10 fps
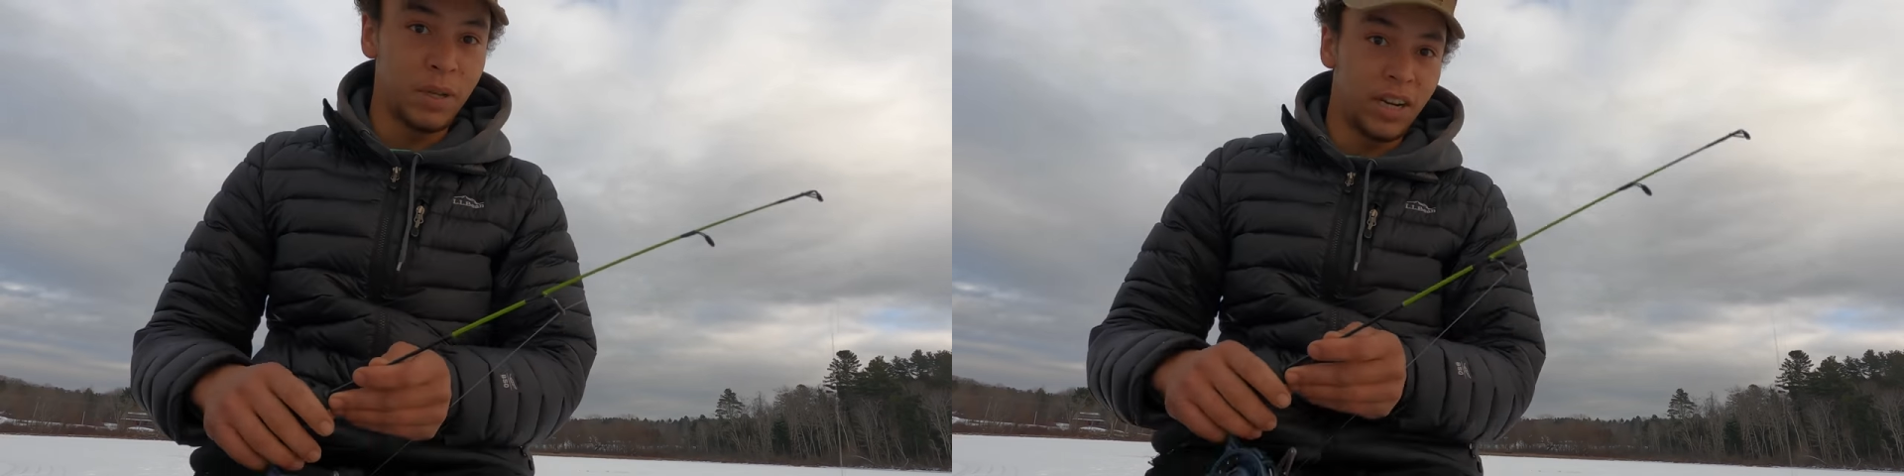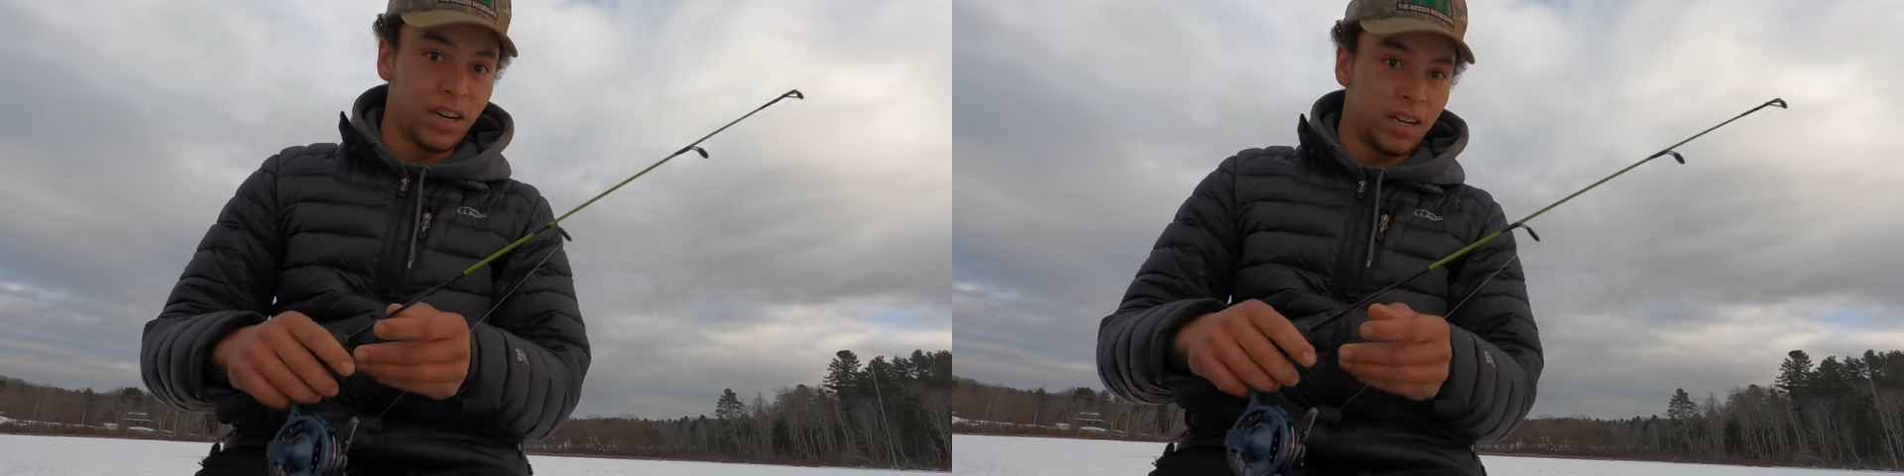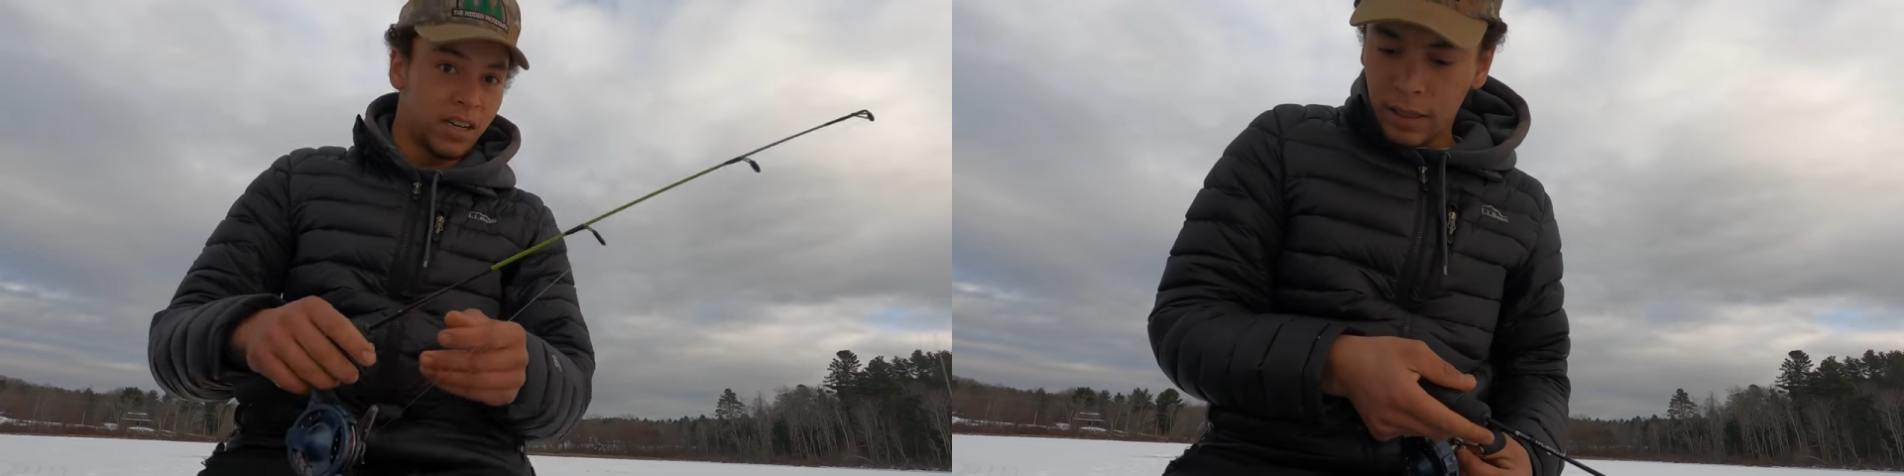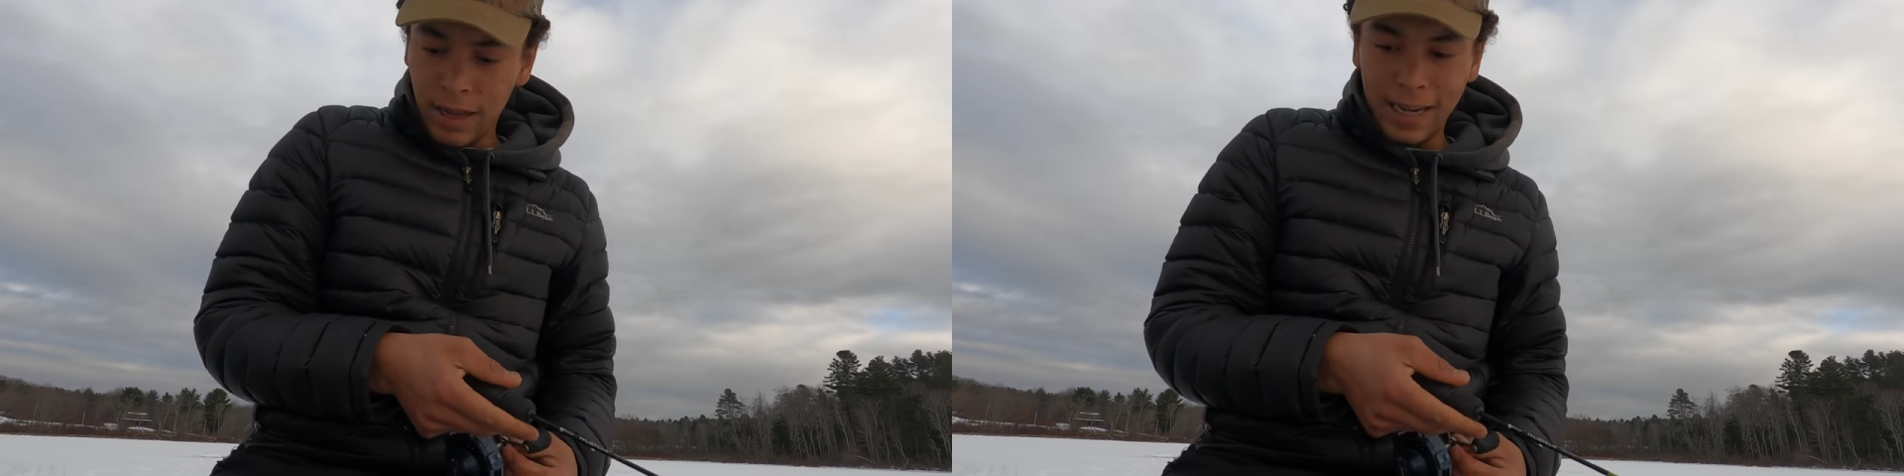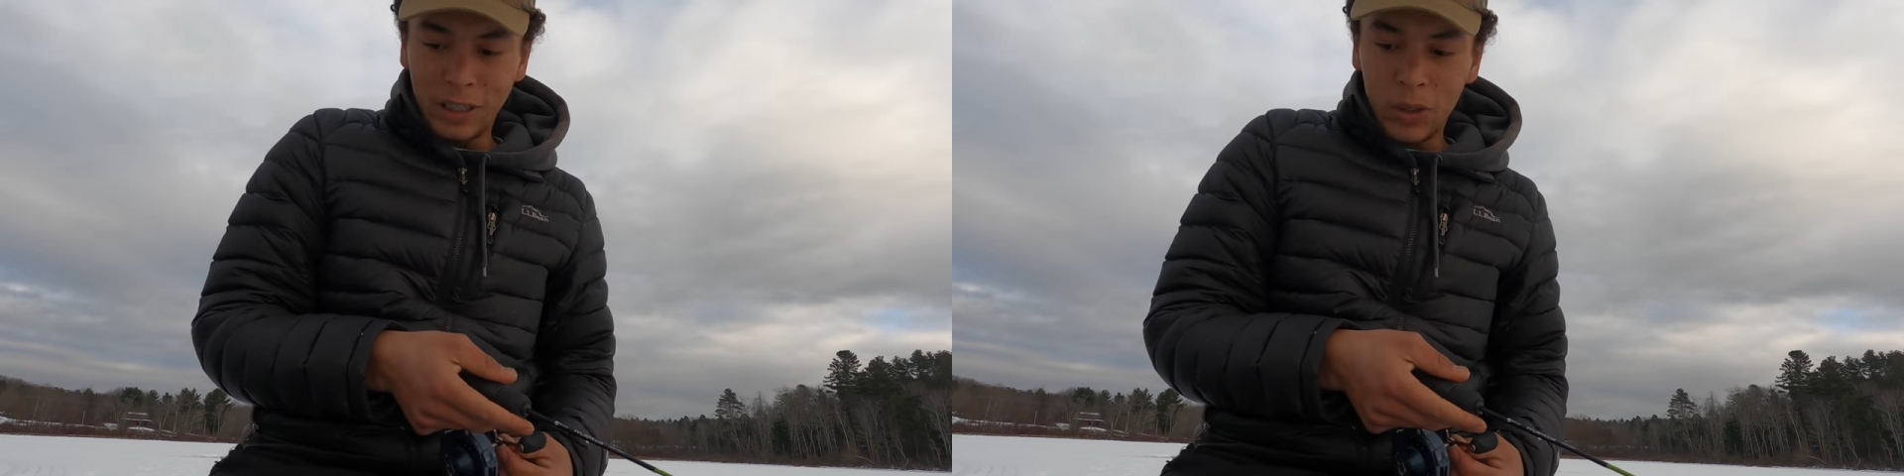here.
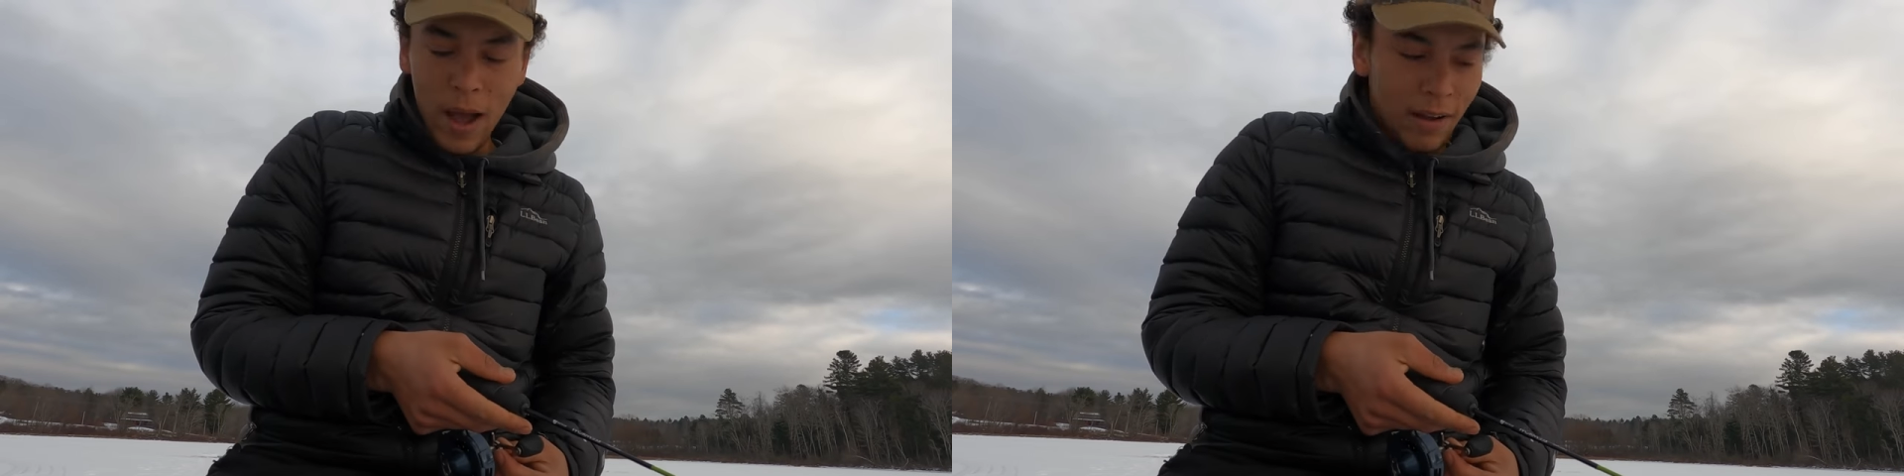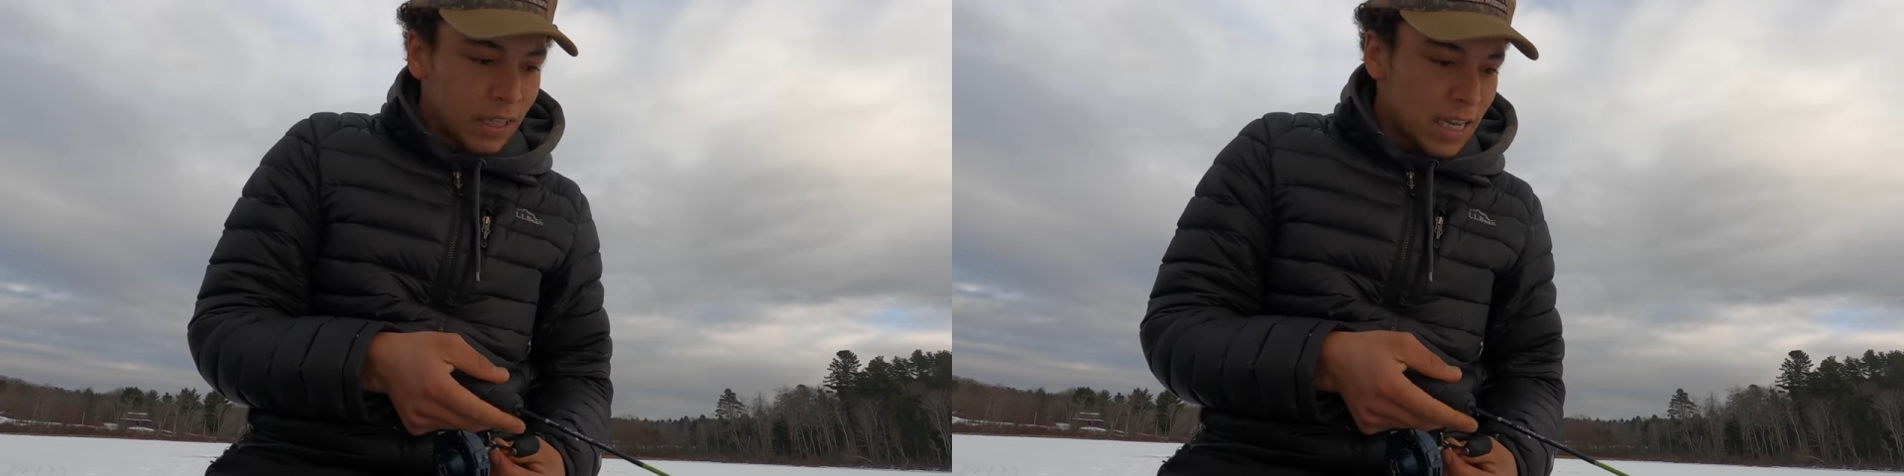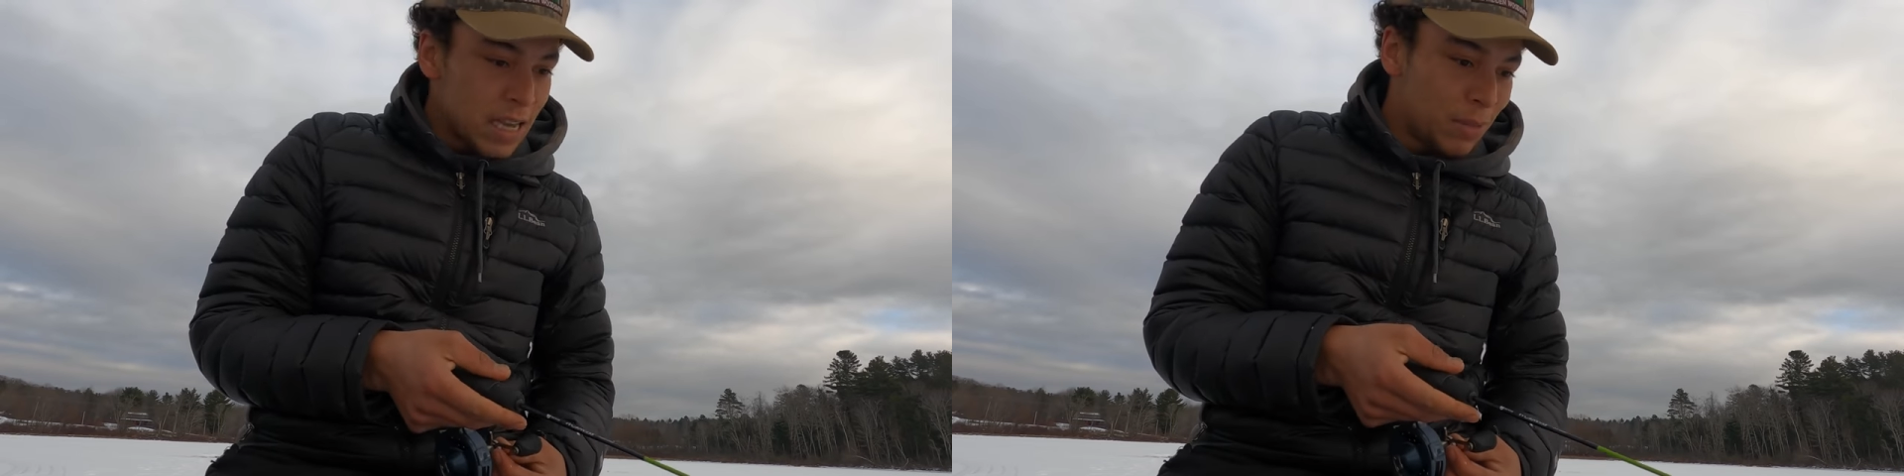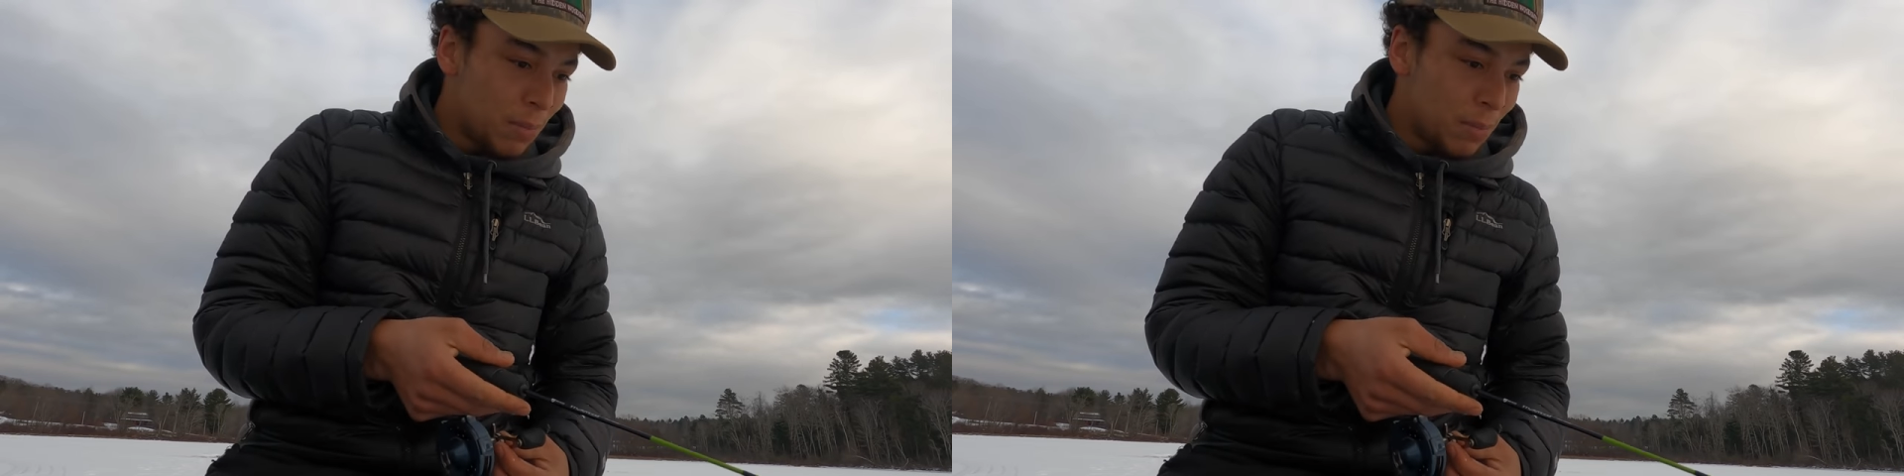I do have to keep